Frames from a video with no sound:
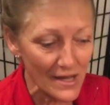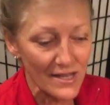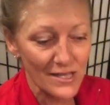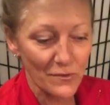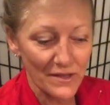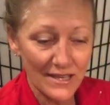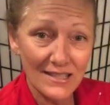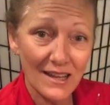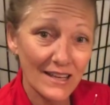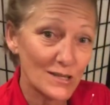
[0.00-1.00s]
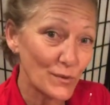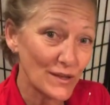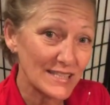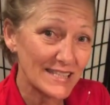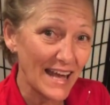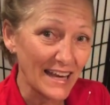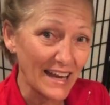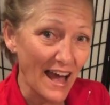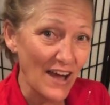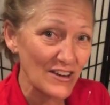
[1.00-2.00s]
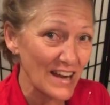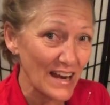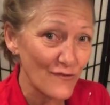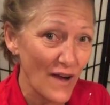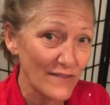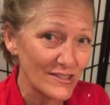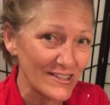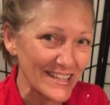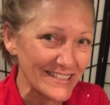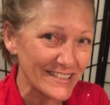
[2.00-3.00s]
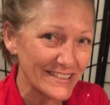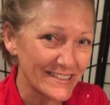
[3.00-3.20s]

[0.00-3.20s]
So when this clicks really steady at 185 degrees,